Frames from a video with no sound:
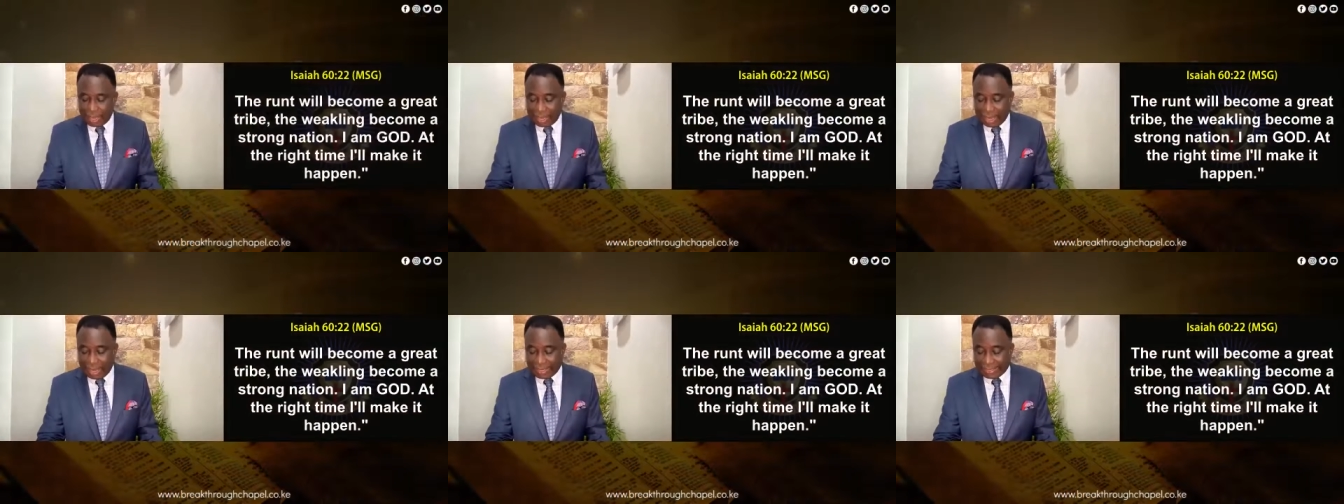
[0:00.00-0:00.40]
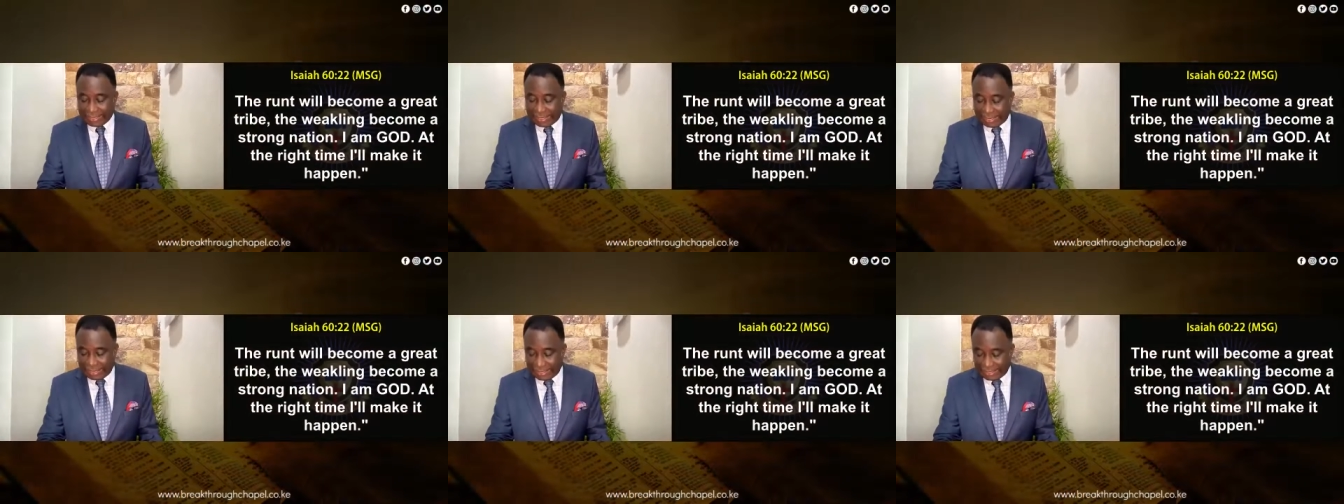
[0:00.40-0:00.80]
a
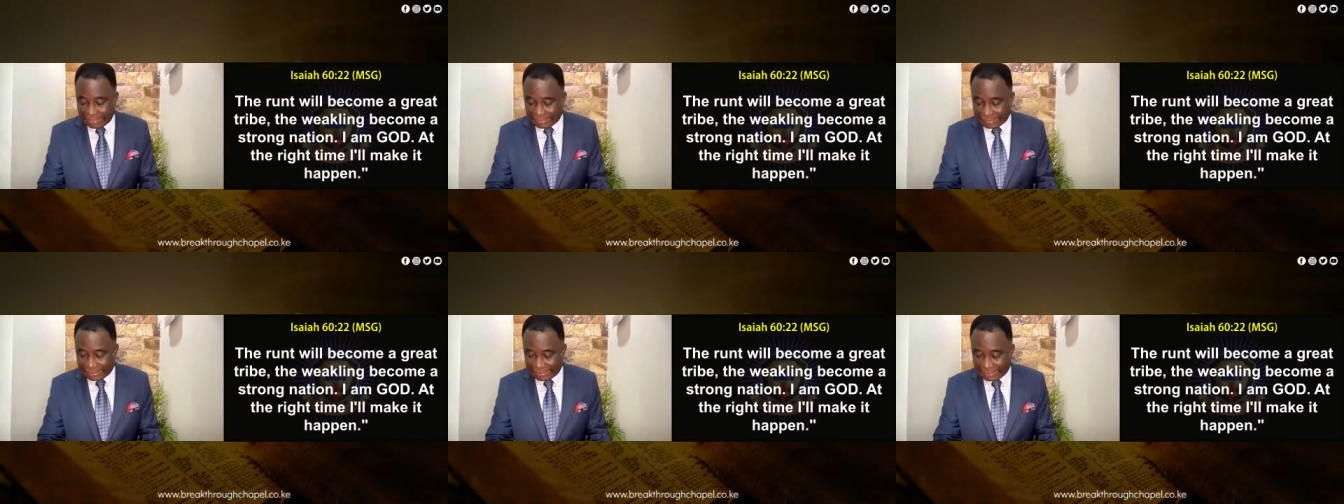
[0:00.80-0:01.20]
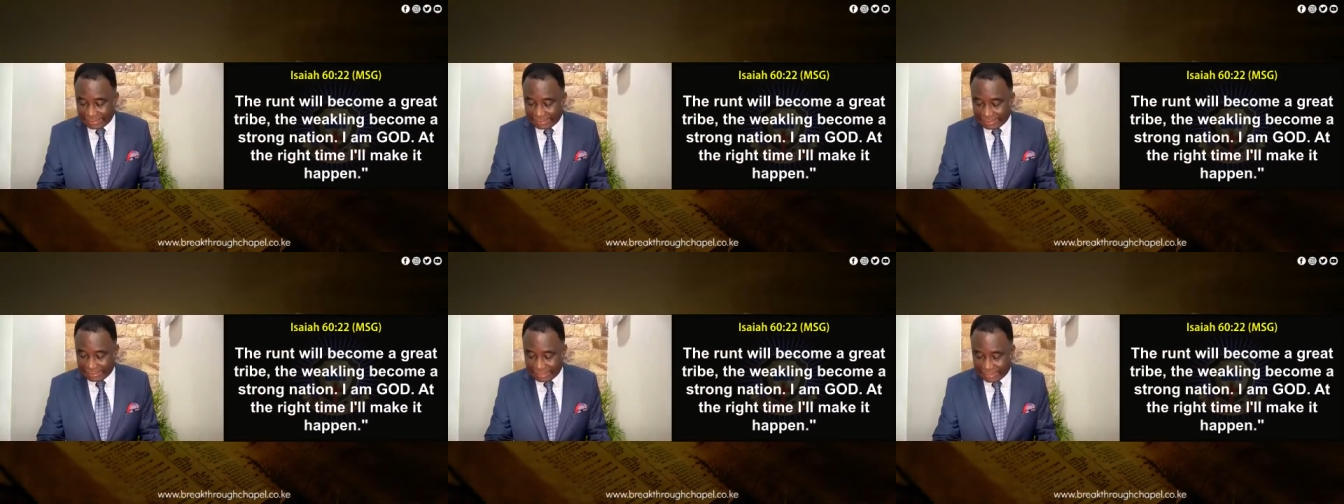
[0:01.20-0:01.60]
great,
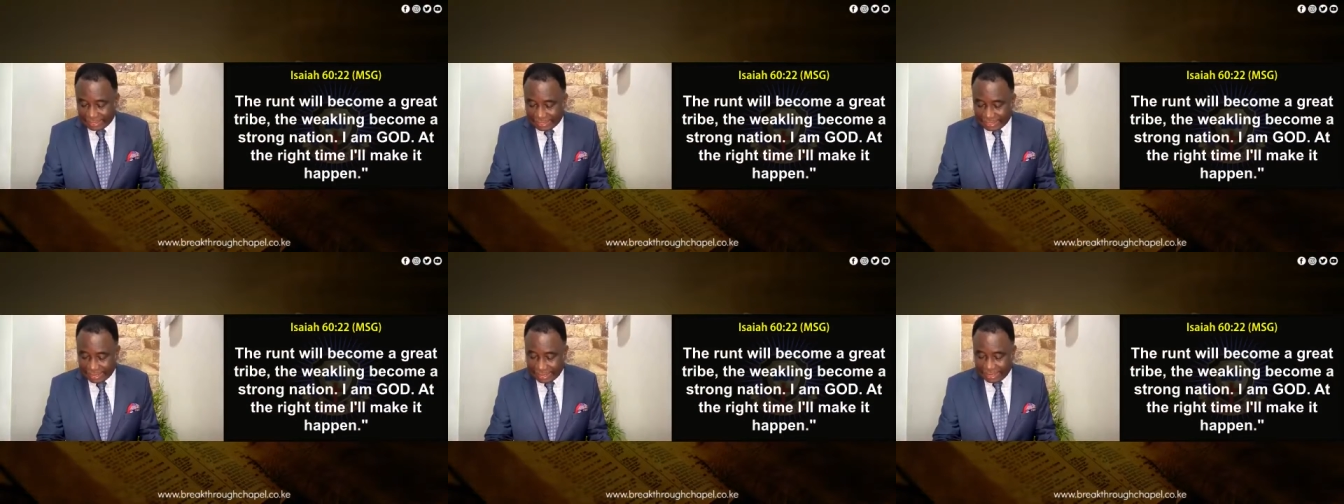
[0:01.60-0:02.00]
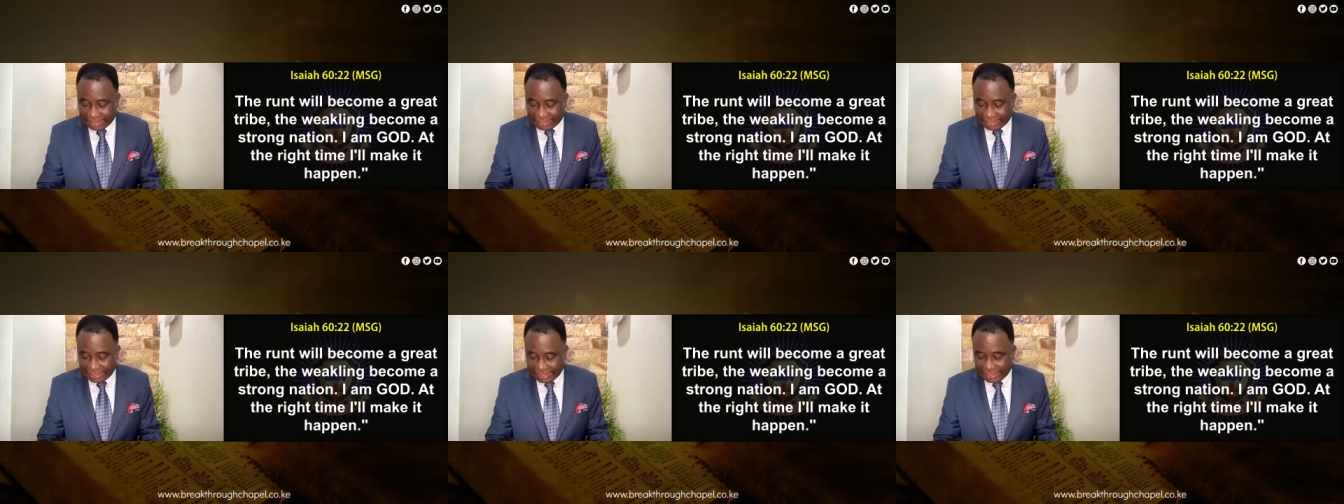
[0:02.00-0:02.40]
a
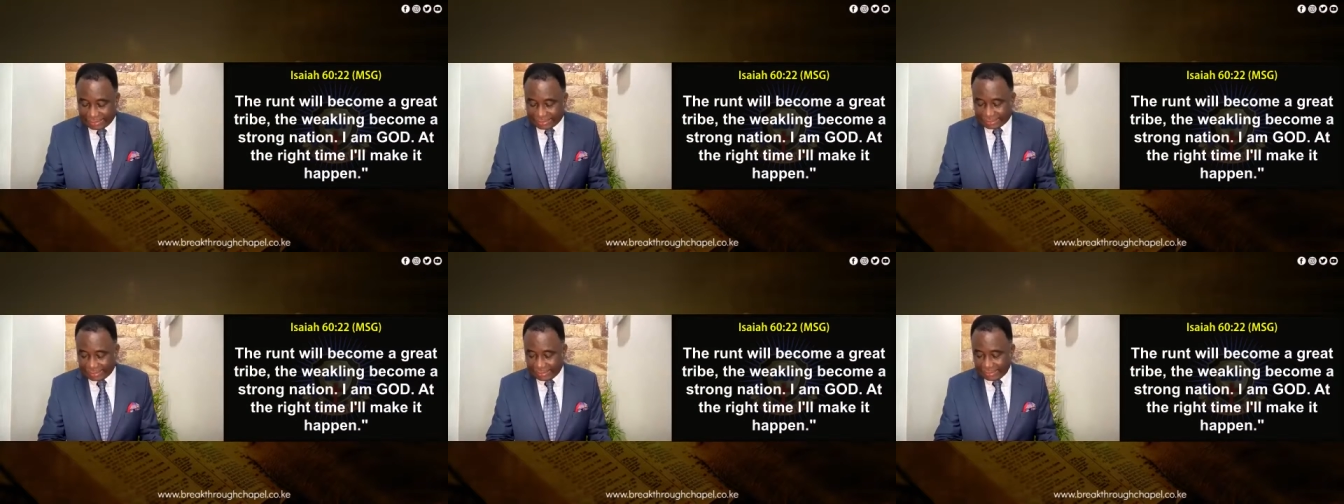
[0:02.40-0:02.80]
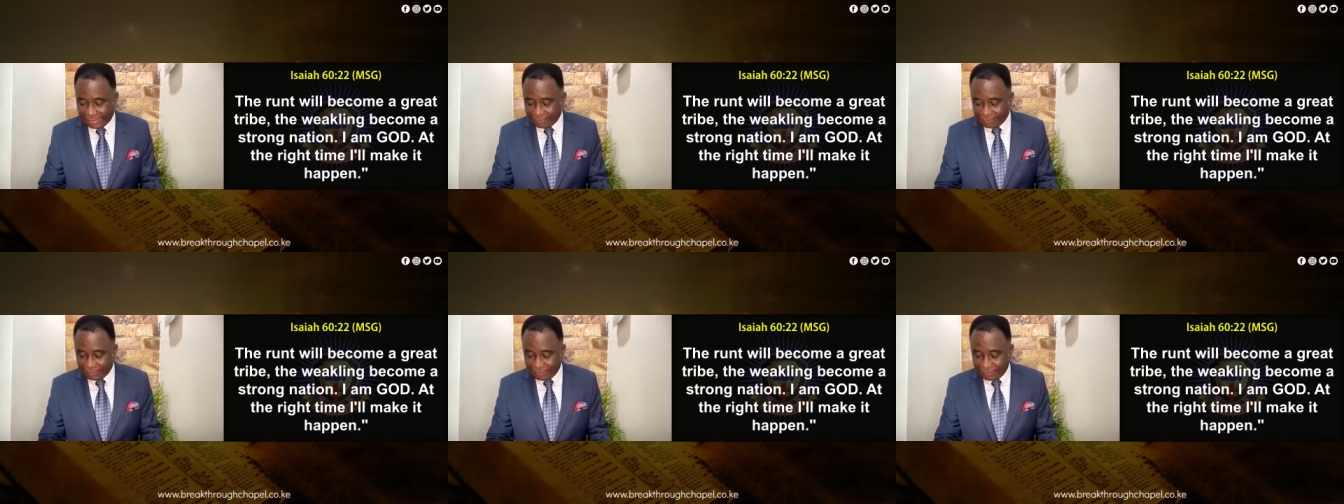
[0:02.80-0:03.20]
great
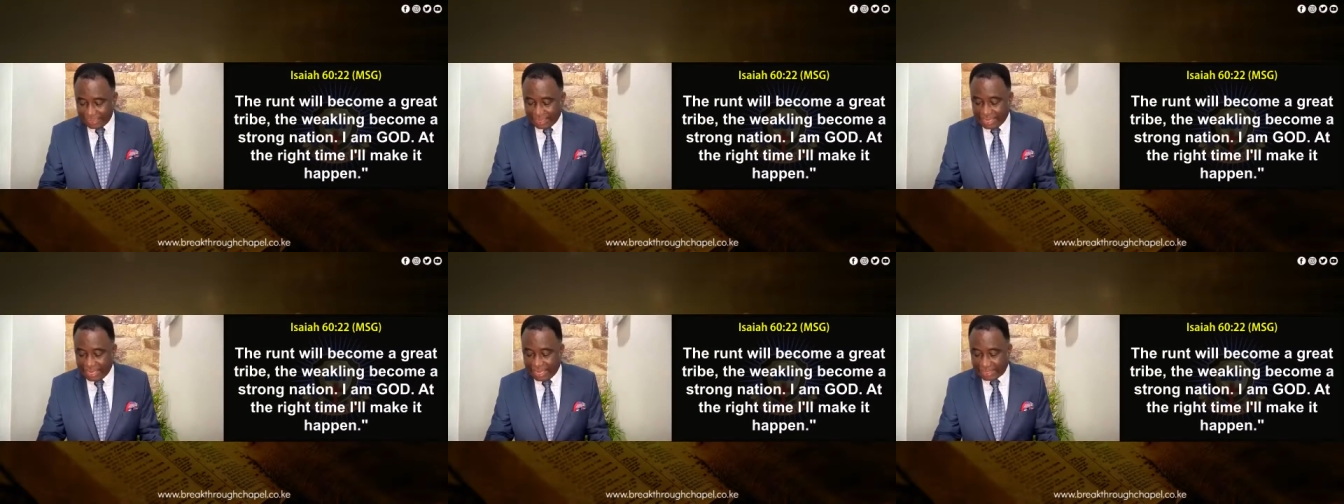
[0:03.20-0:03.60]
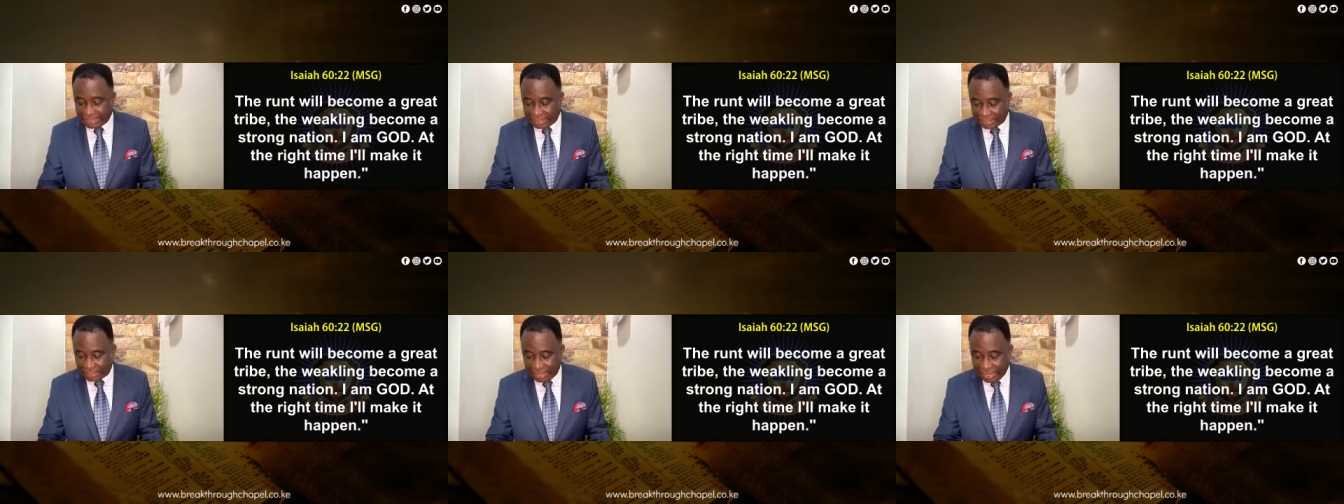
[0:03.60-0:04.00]

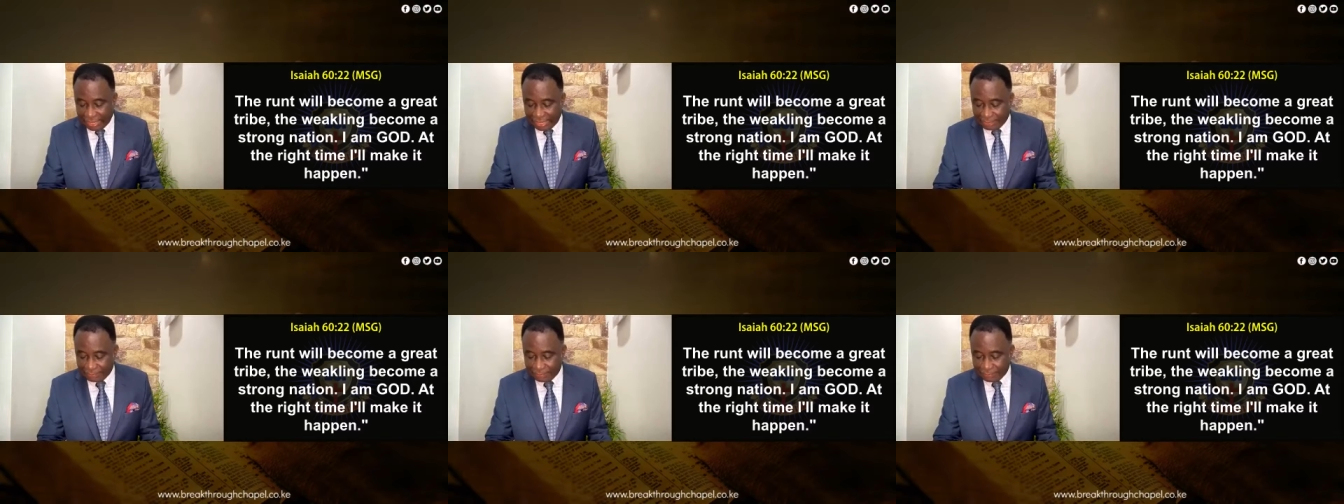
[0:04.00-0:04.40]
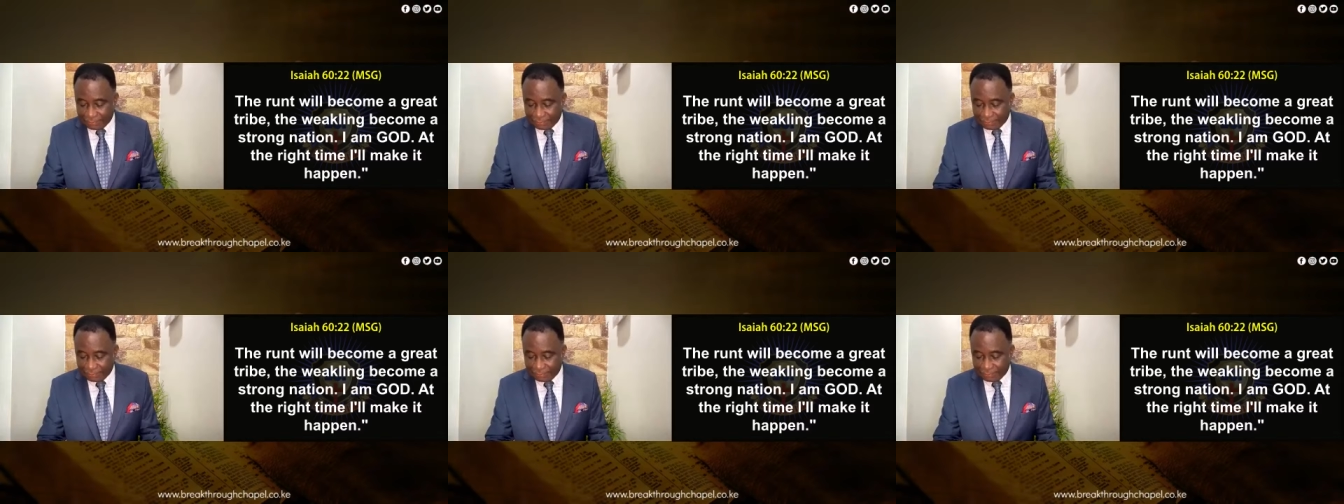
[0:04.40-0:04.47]
tribe.